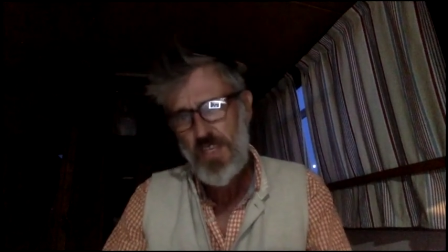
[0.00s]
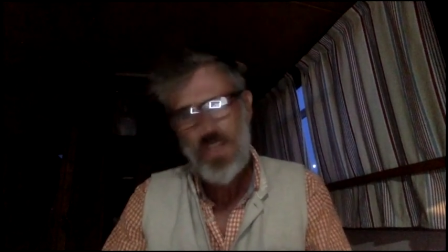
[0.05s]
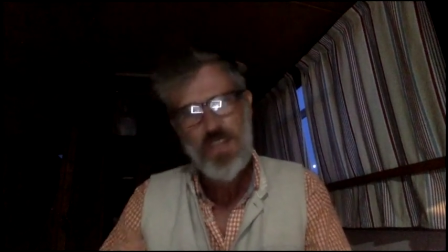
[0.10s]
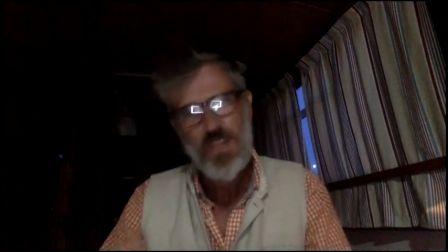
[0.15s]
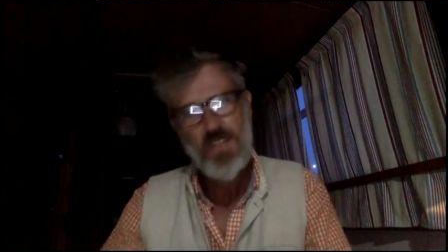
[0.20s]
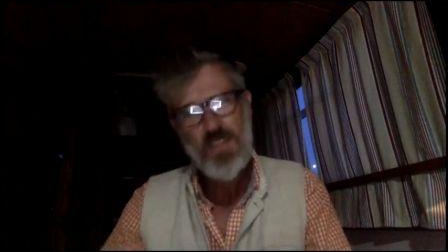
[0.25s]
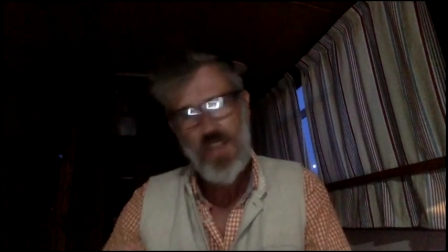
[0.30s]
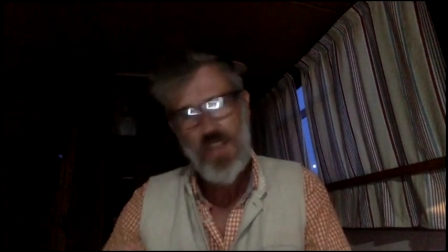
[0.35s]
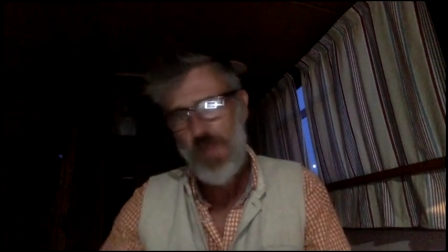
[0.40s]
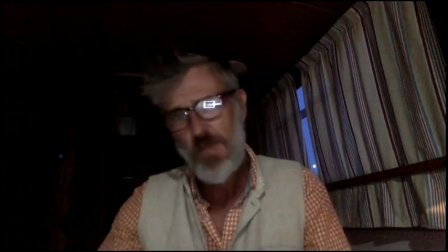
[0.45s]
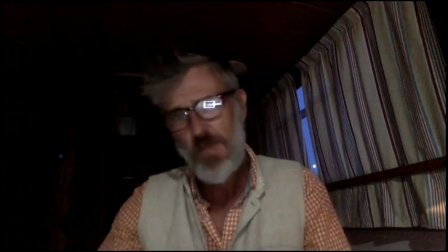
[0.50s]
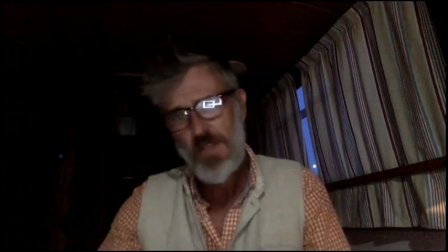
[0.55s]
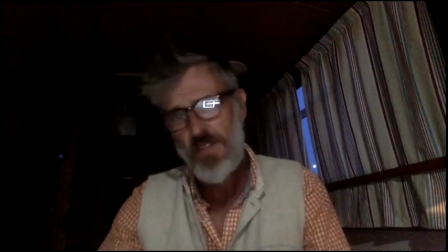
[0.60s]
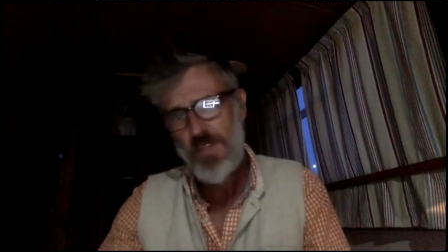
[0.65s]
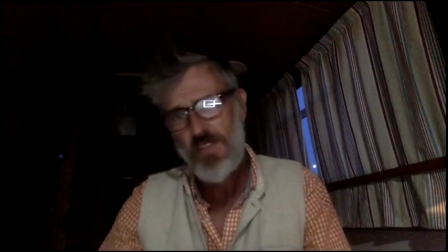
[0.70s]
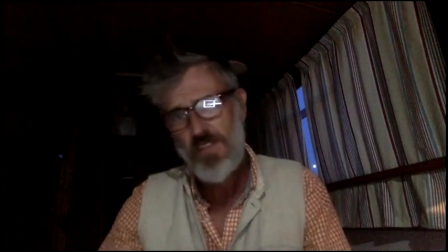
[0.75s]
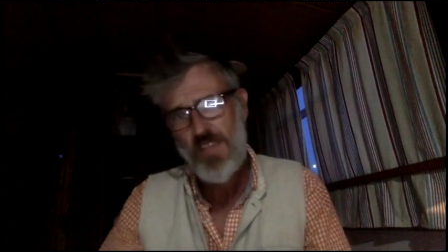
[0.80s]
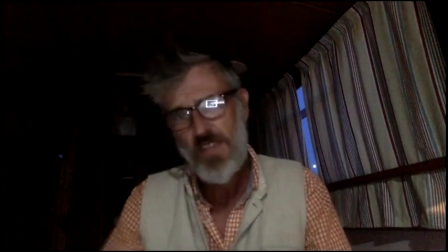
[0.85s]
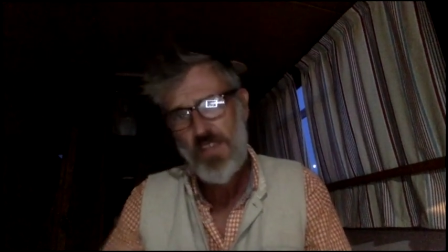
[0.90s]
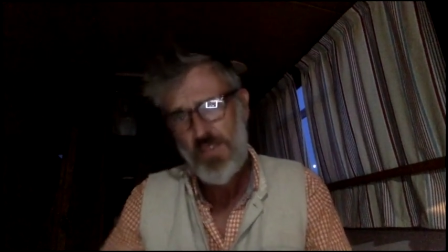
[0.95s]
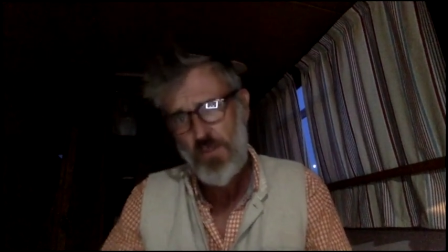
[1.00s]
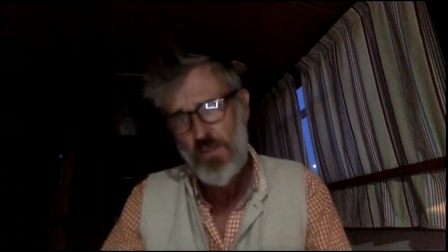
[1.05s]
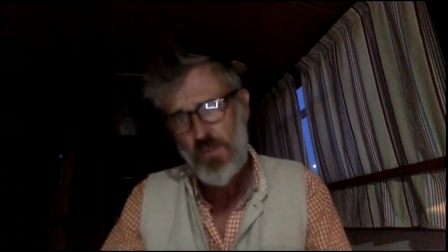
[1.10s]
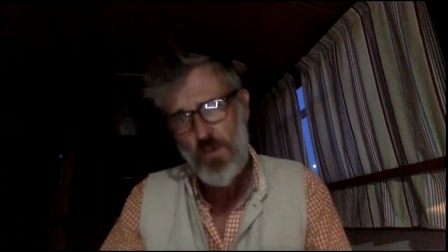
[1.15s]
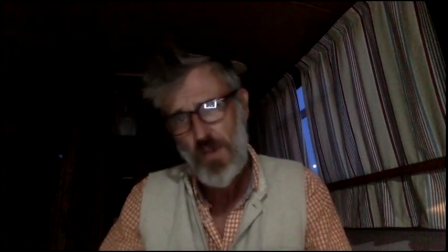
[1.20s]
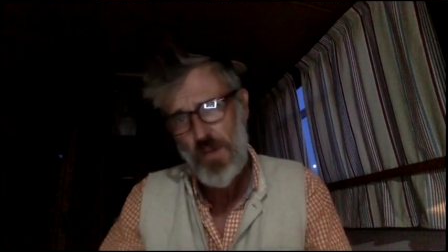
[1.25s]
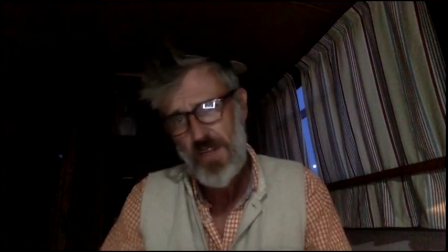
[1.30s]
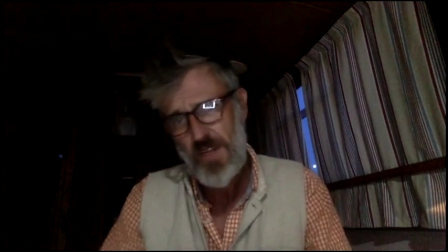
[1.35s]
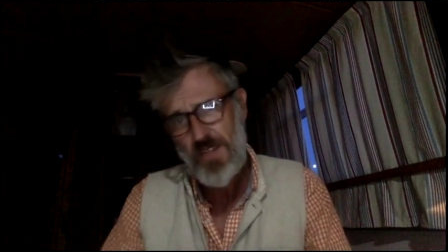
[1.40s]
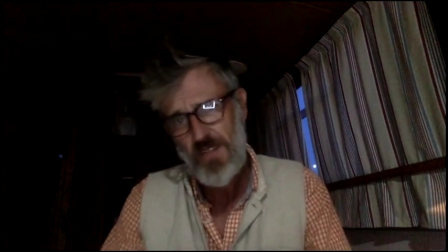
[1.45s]
and it's how many seconds
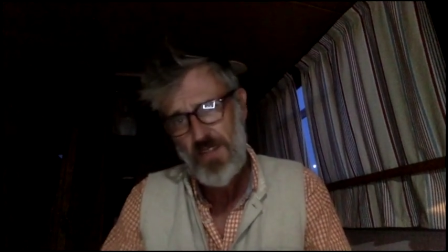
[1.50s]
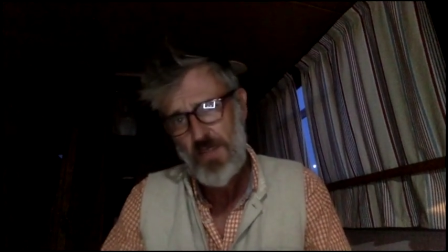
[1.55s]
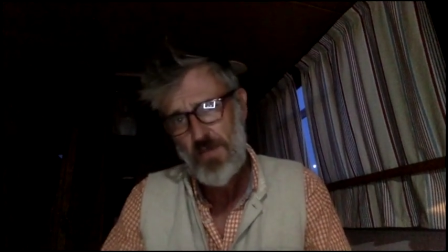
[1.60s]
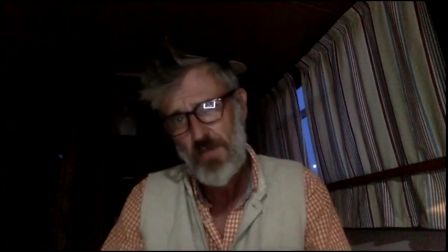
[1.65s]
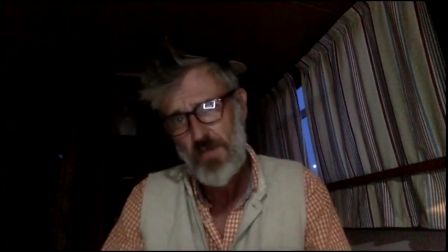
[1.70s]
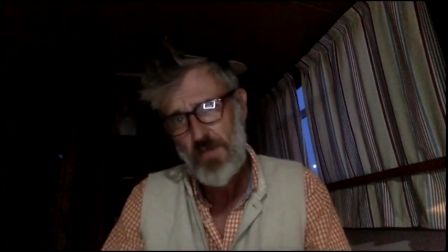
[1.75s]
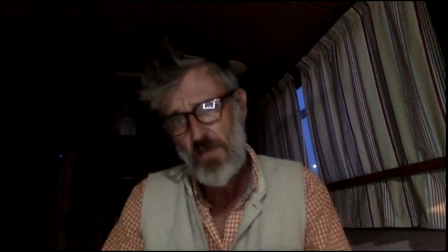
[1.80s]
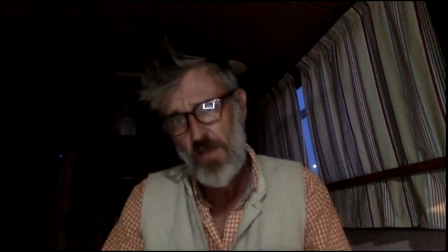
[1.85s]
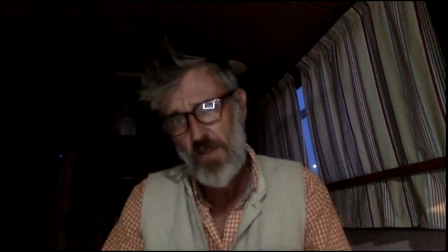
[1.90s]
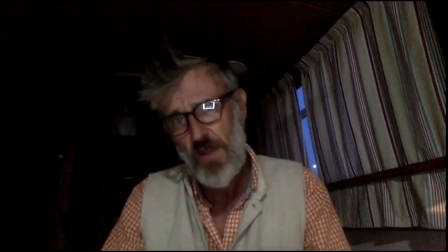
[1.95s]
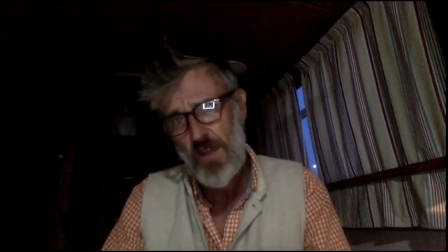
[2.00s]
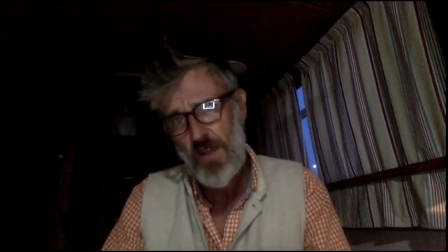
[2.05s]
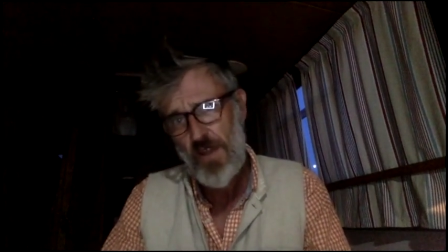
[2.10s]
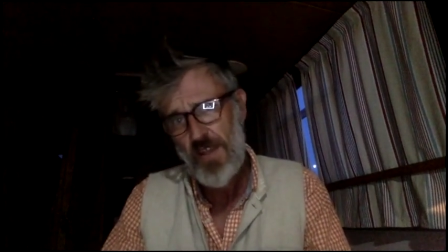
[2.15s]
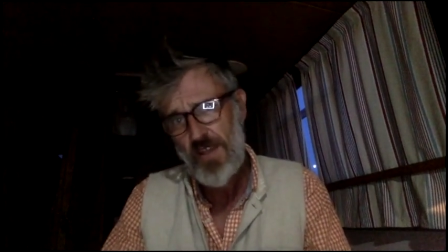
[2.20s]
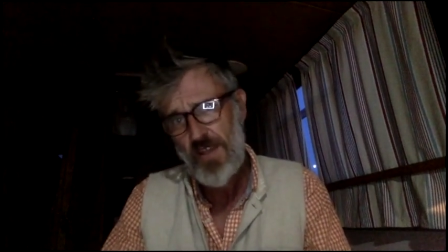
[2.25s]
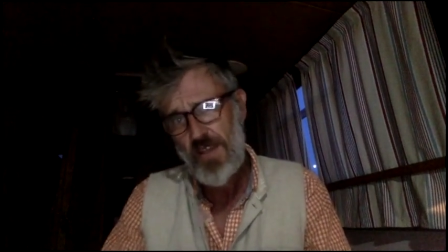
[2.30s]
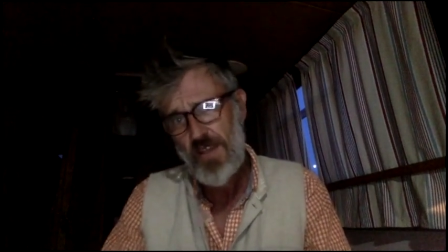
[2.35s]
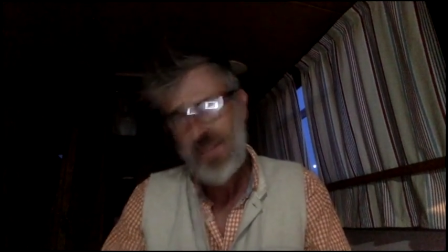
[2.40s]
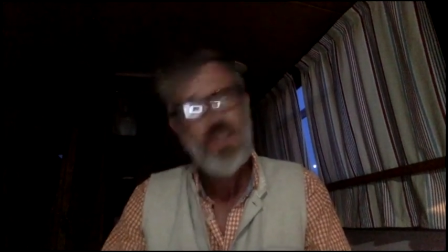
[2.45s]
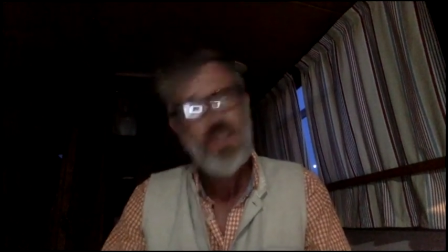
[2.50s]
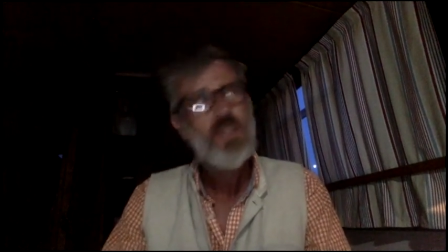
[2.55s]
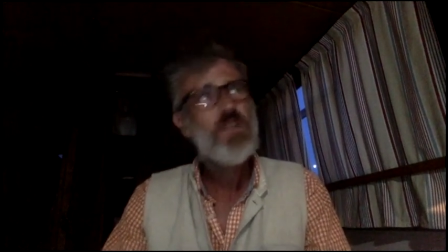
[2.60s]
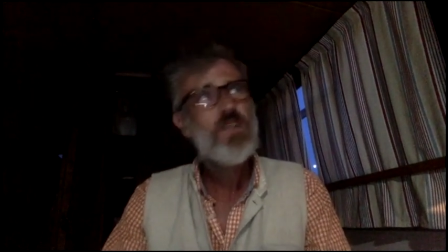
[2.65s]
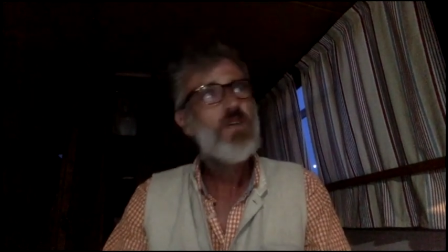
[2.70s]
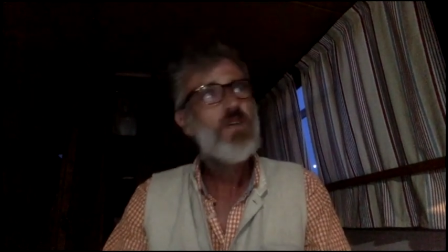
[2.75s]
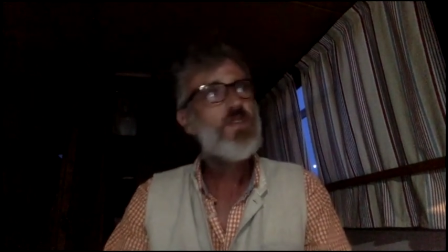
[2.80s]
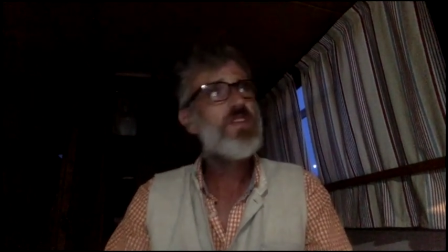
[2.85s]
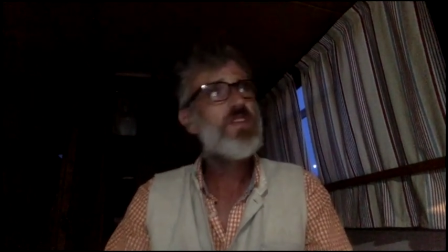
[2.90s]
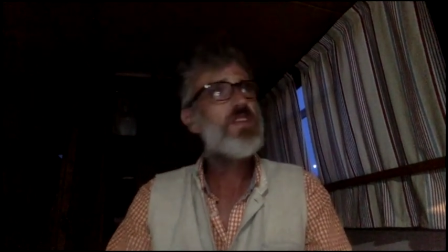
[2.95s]
away in terms of light. I think